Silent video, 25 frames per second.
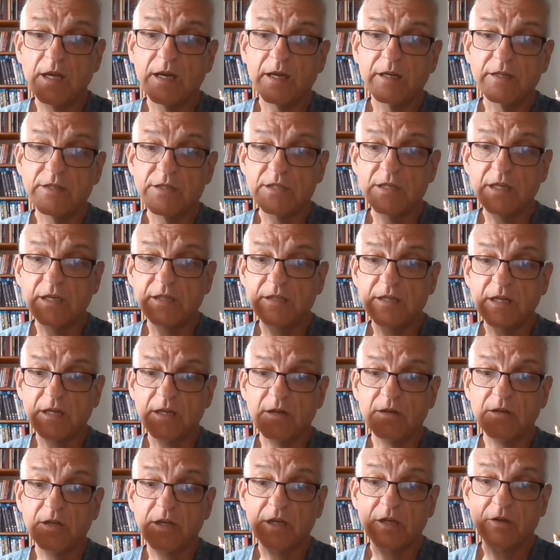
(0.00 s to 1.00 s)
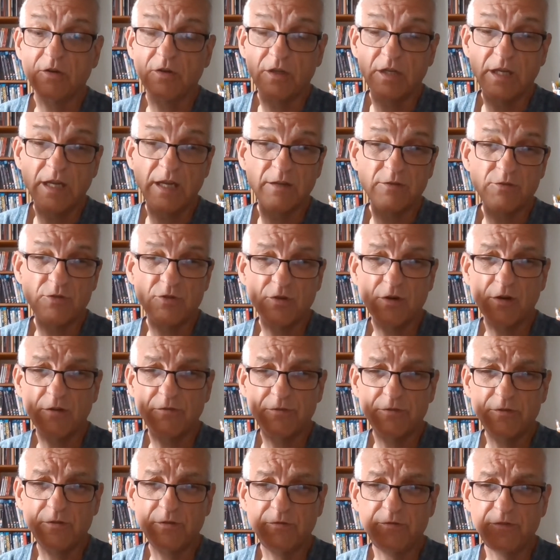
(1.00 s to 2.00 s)
I sent out a counter
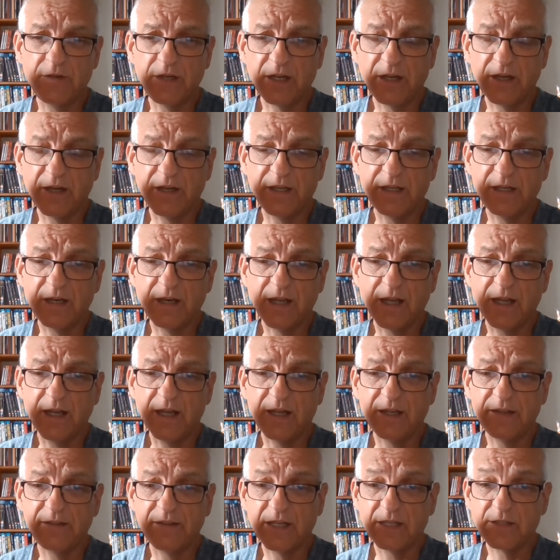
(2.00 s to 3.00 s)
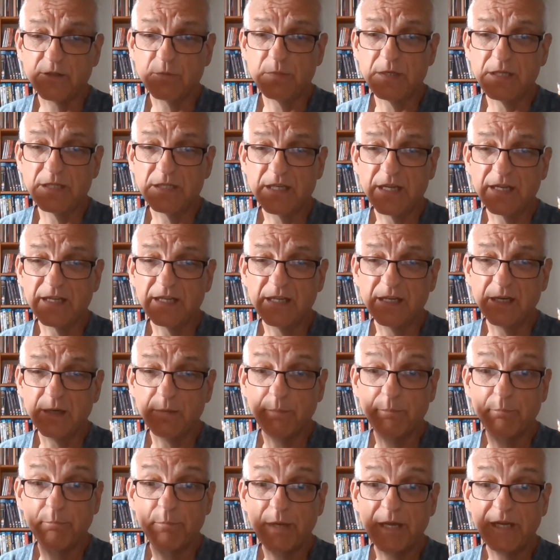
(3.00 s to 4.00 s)
offer of £9, and that's been taken
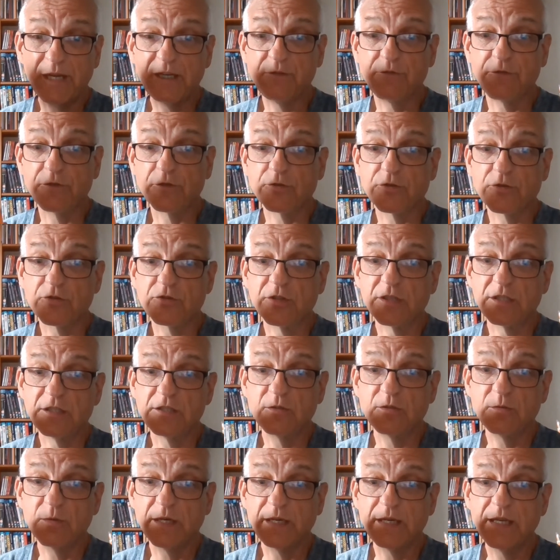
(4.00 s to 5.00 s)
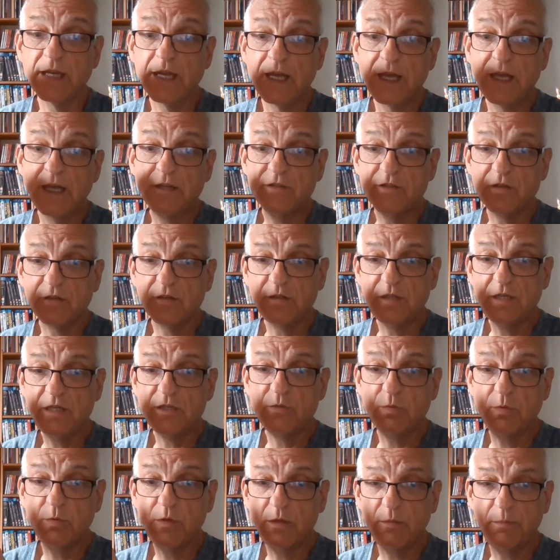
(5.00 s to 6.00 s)
up and paid for straight away. So
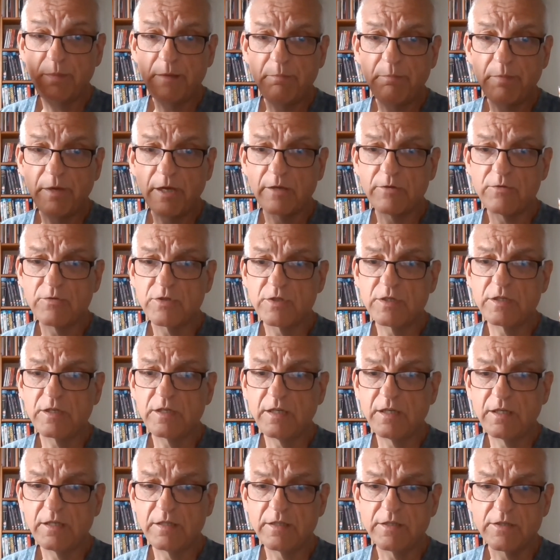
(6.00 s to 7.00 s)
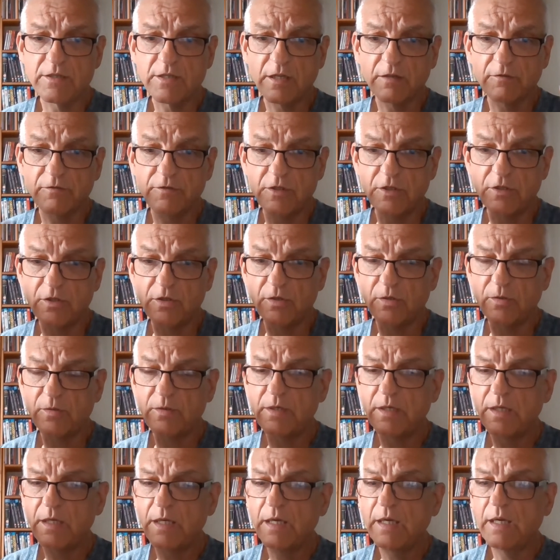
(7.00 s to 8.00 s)
these will be posted this
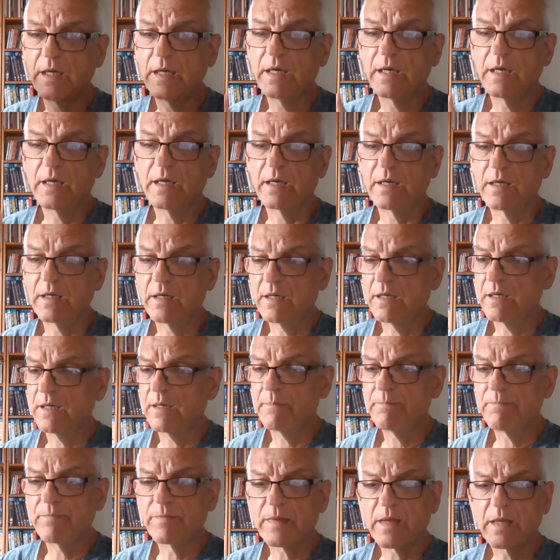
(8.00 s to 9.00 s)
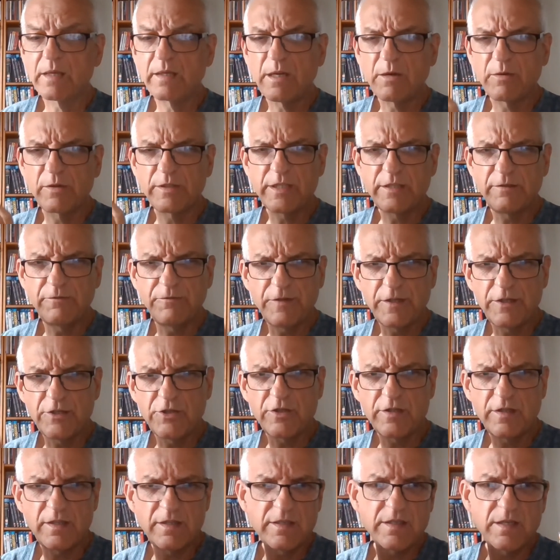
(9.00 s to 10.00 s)
afternoon. Now, I did
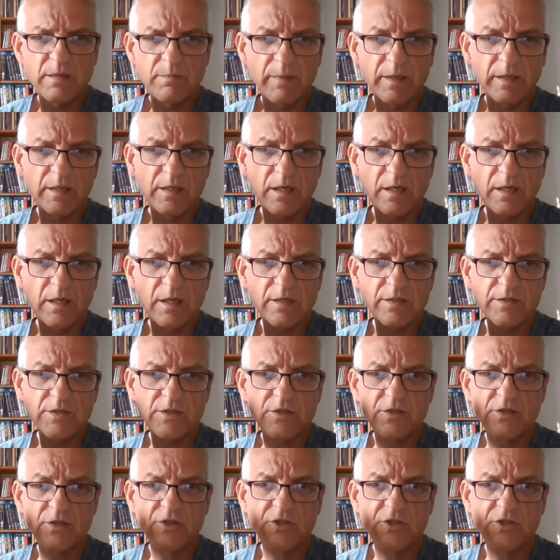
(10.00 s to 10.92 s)
feature these in my last